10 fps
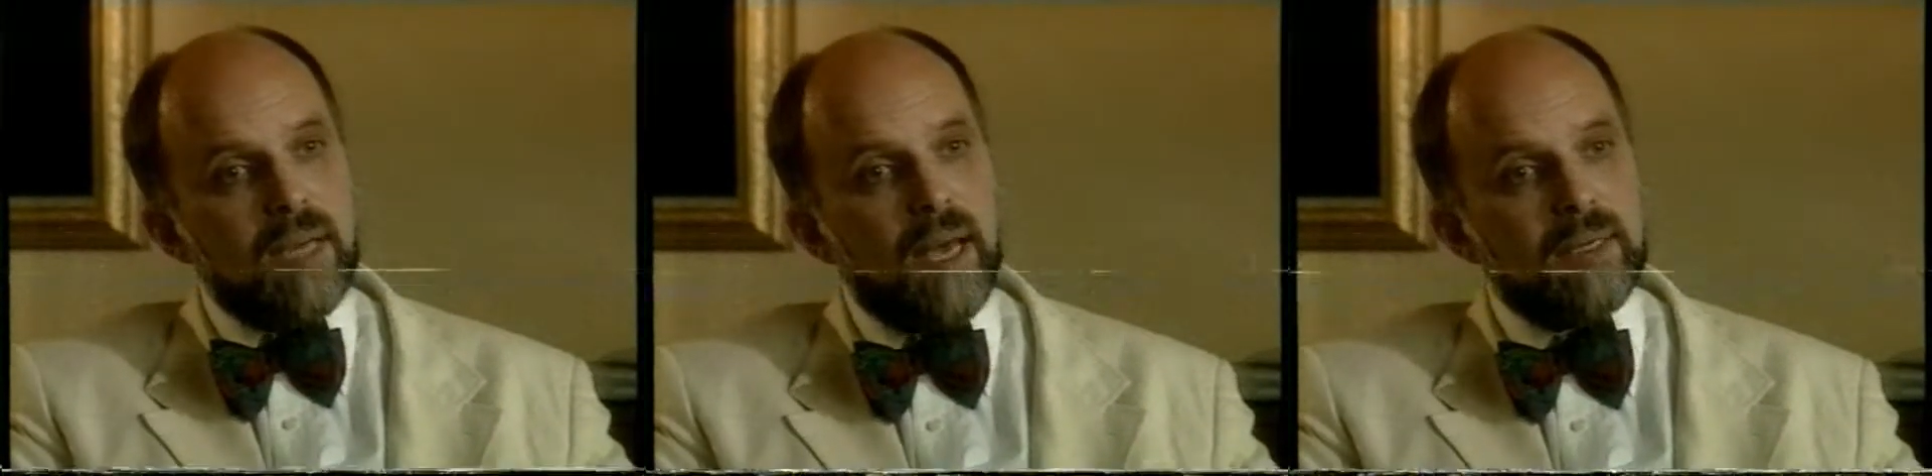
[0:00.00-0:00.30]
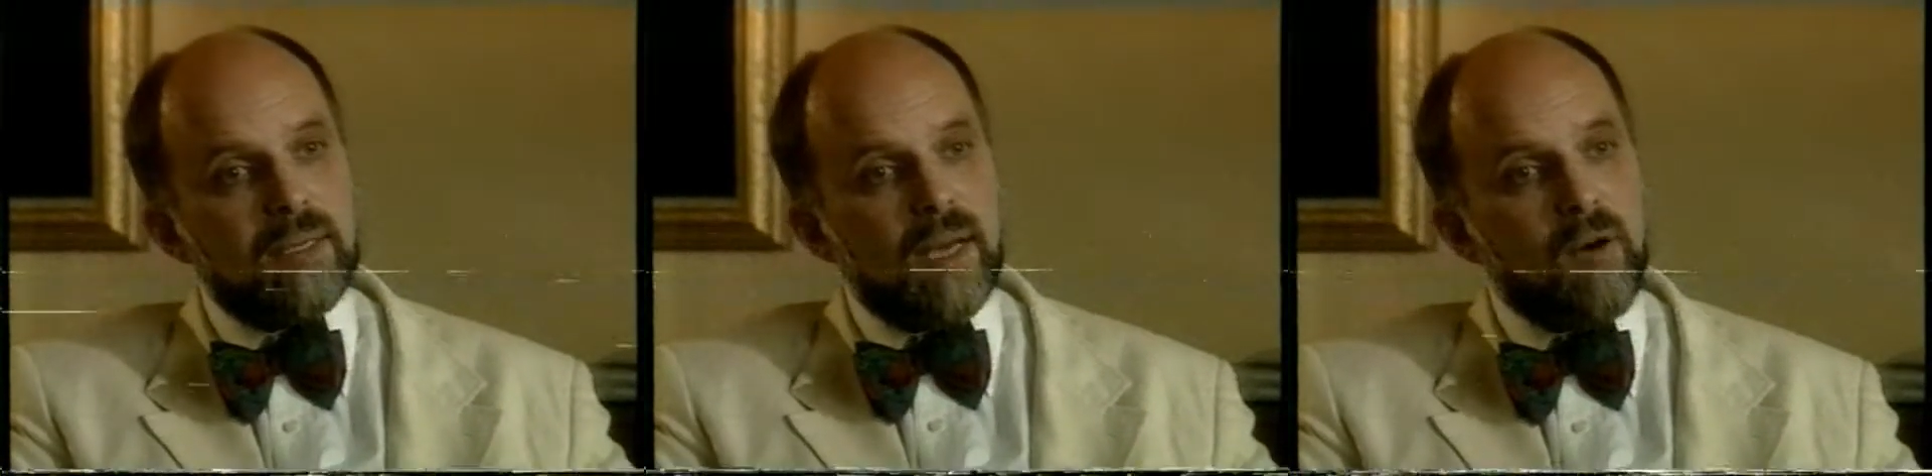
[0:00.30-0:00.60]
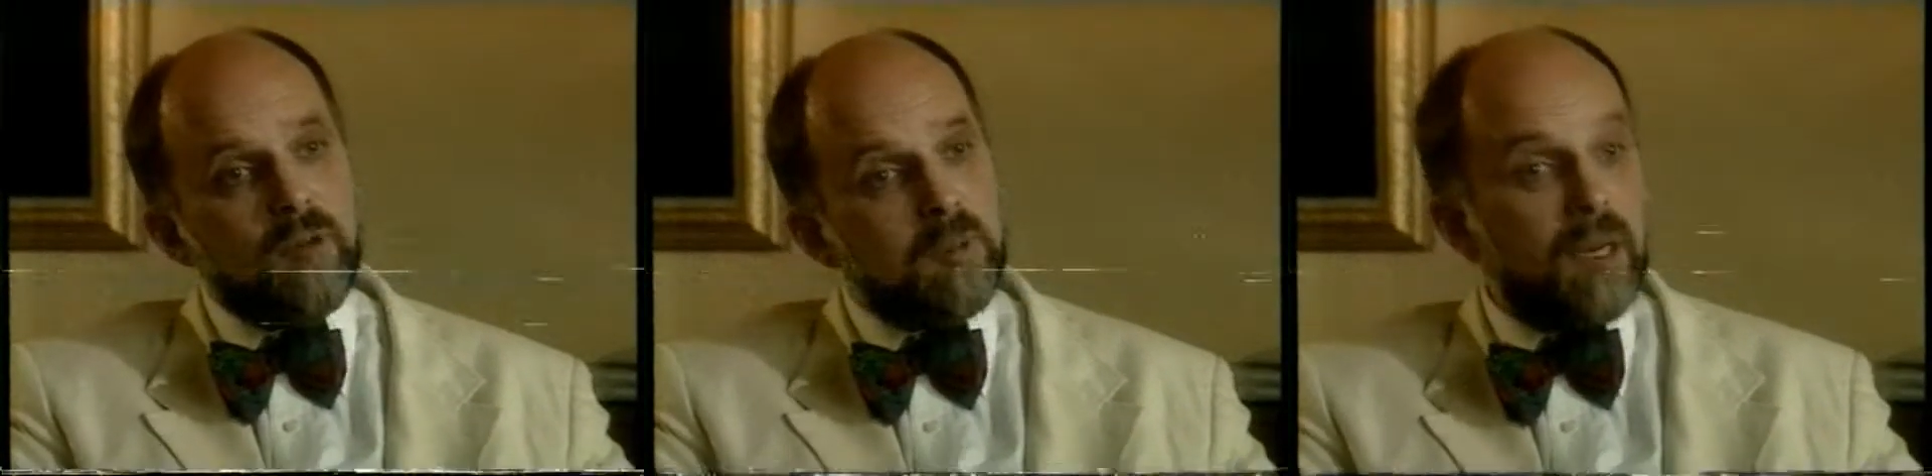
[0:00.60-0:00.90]
and,
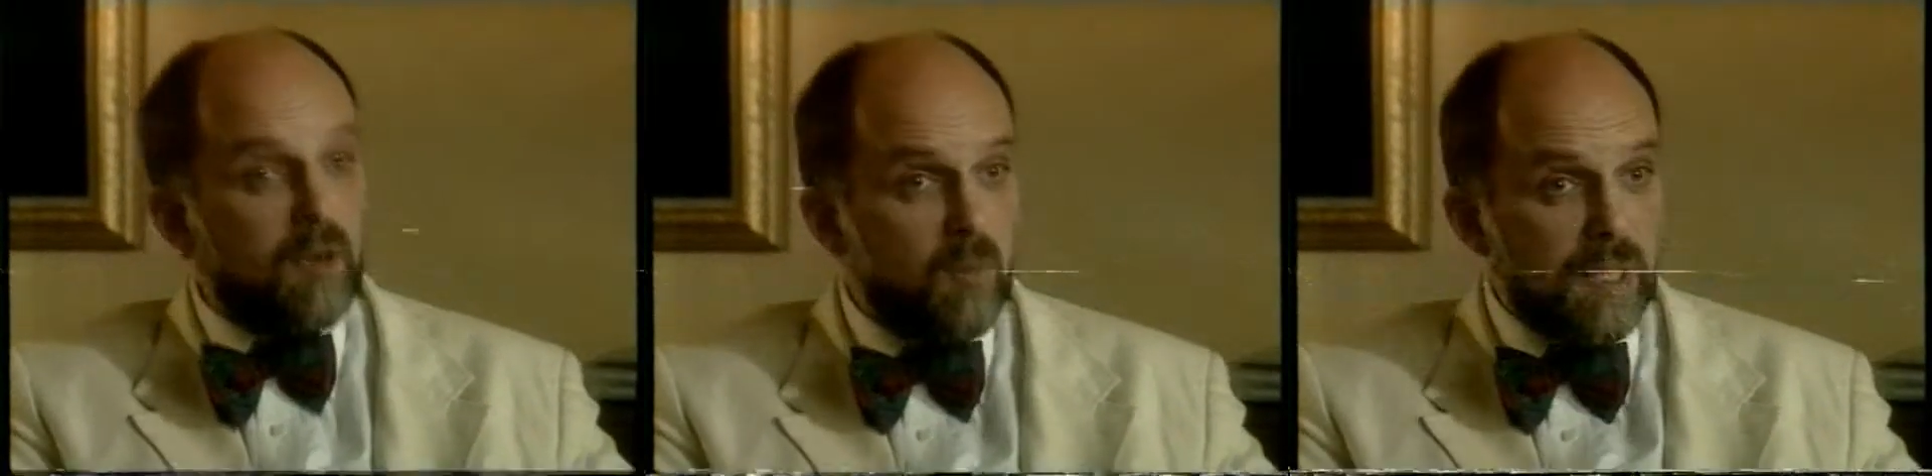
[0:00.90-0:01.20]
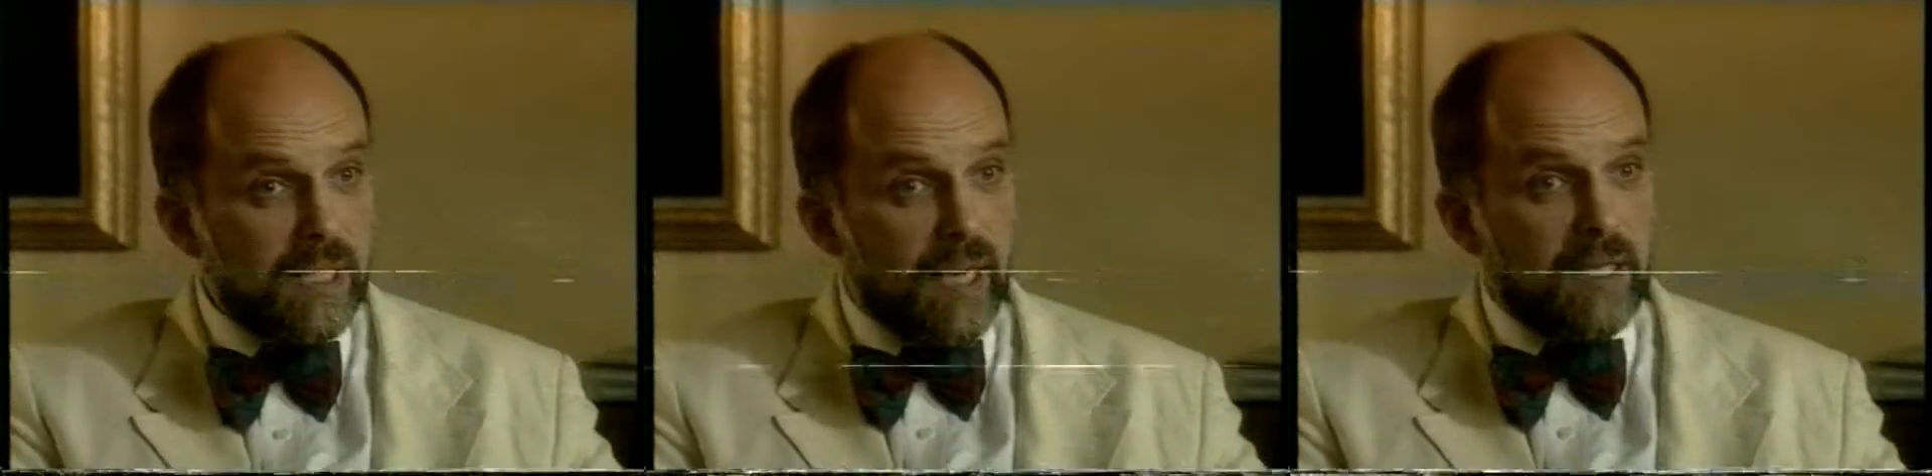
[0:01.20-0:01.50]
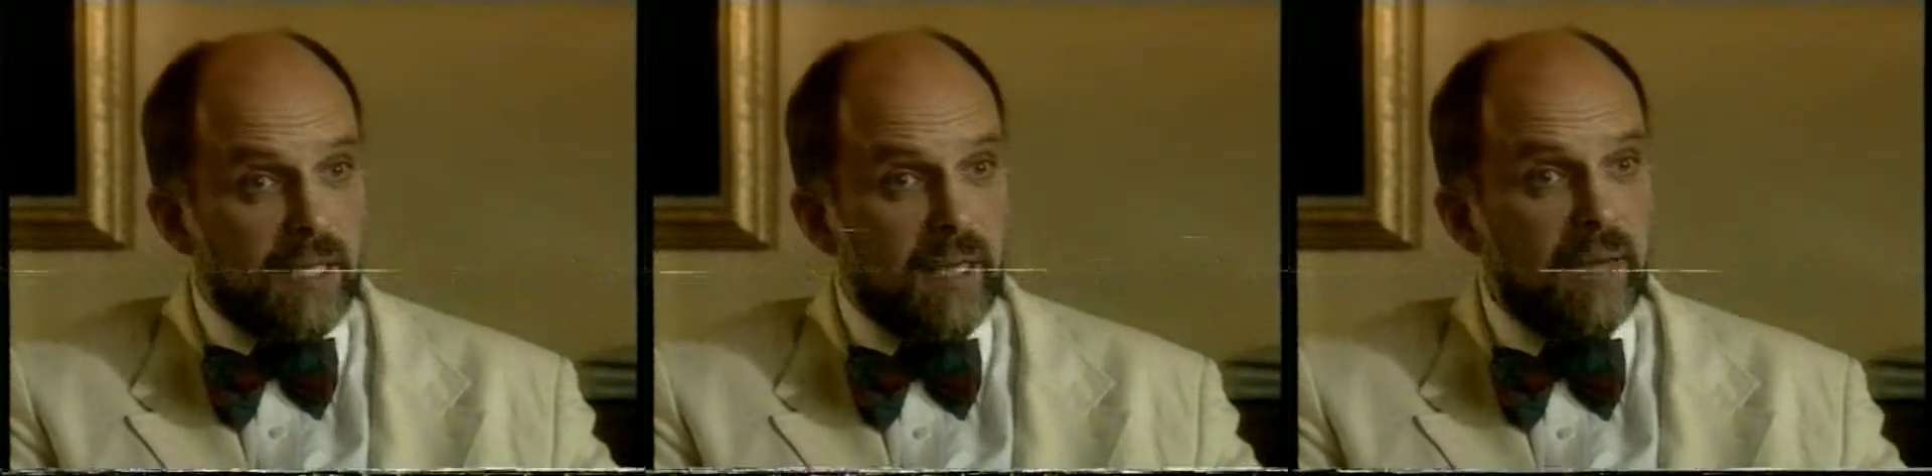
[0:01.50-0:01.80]
and offered to be local wizard,
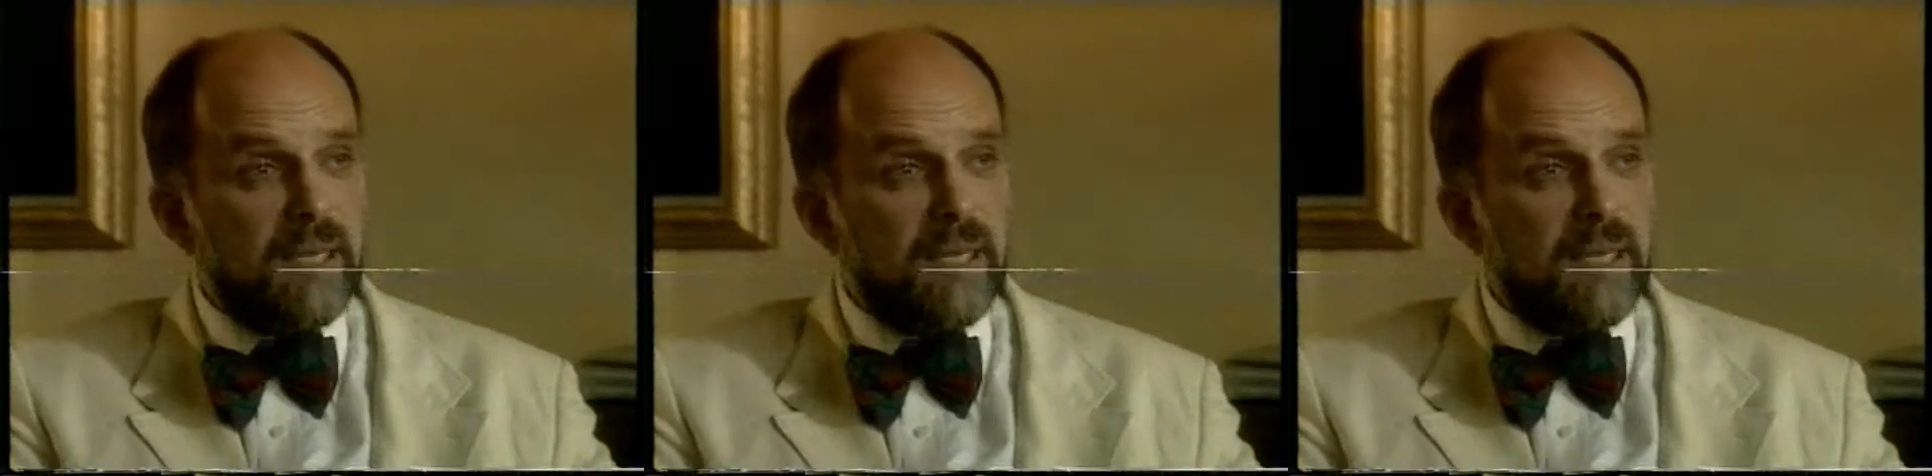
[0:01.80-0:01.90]
actually.